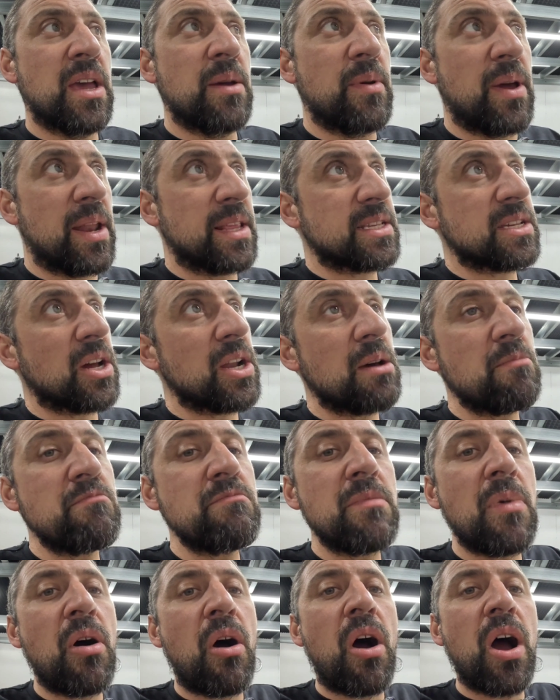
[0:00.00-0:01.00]
And it's got a
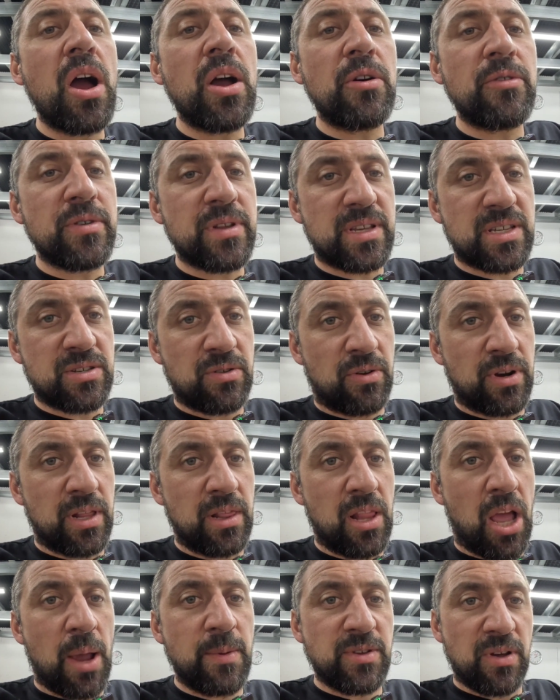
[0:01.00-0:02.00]
mild sort
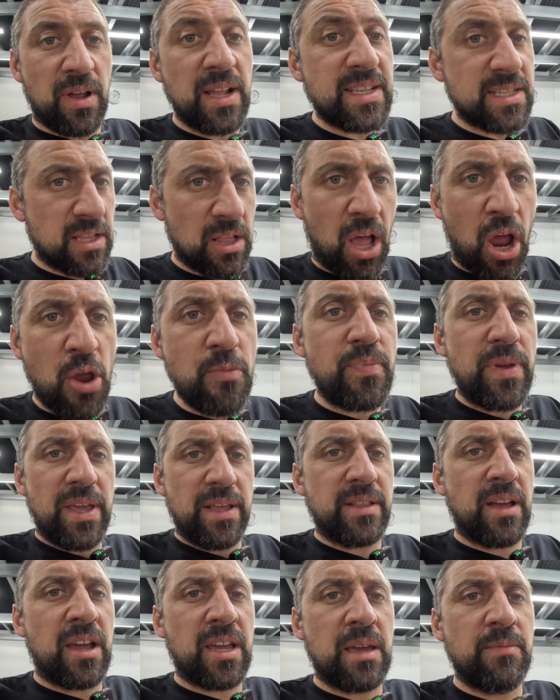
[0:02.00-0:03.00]
of lope to it. It's
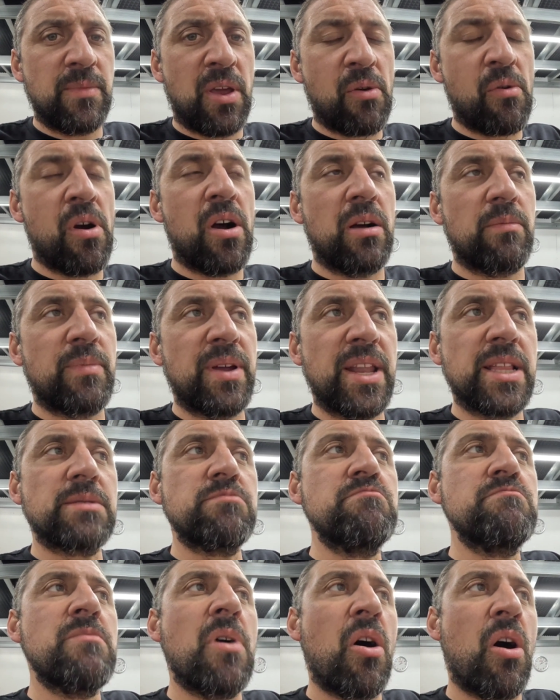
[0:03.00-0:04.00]
lopey, don't get me wrong, but it's
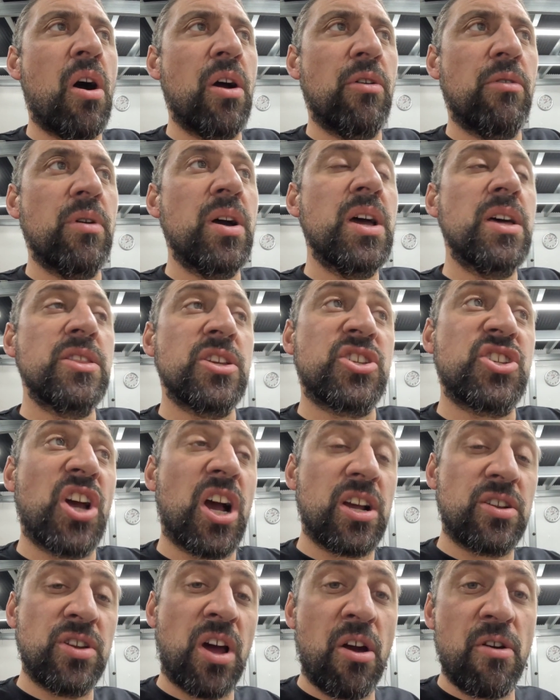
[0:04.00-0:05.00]
mild. The
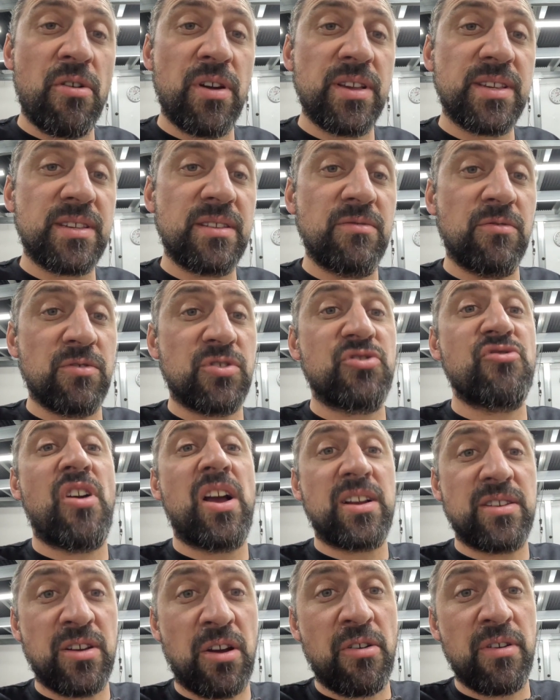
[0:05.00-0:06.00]
Truck
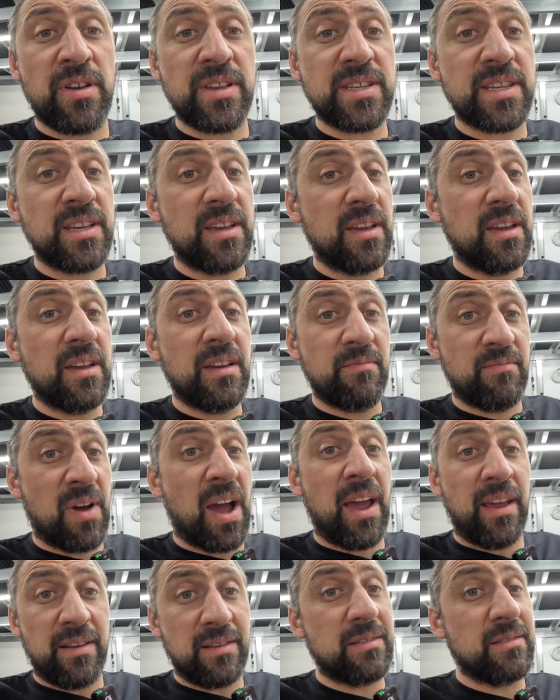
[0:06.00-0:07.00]
Norris,
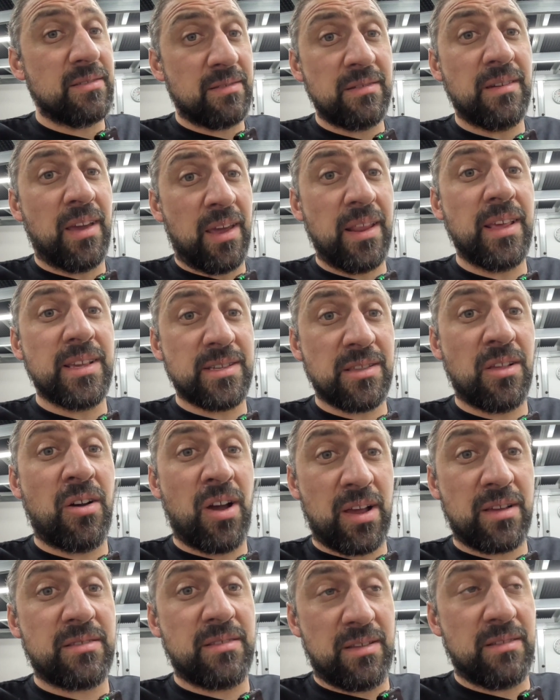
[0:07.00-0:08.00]
mate, it is
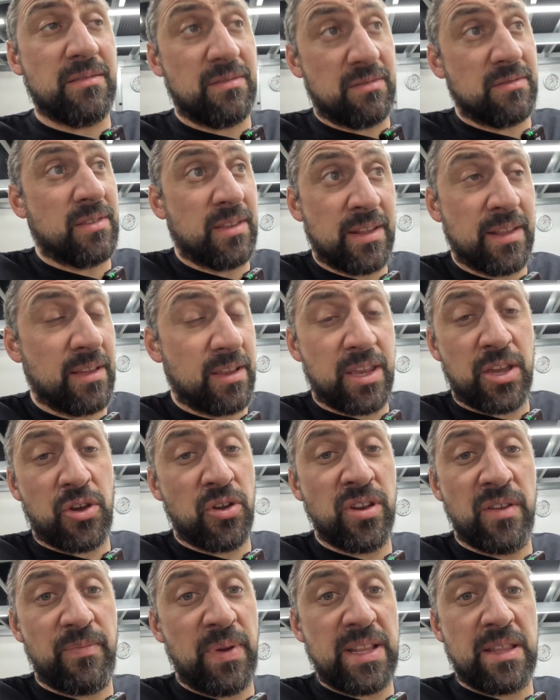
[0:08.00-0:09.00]
like, you
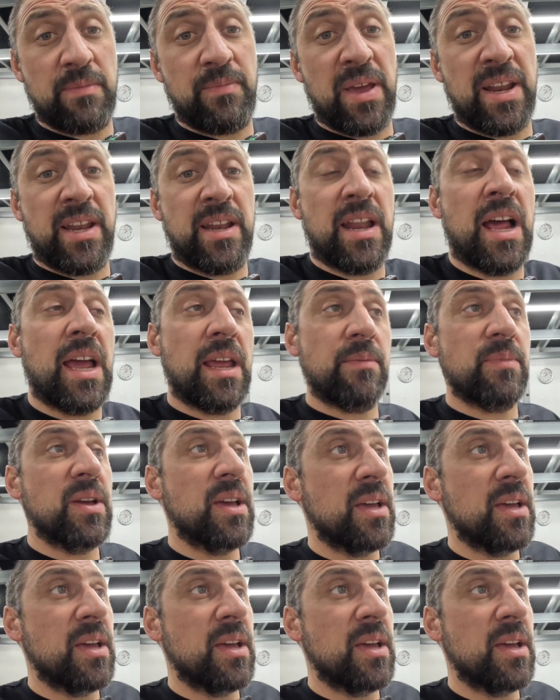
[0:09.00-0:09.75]
couldn't have picked a better name.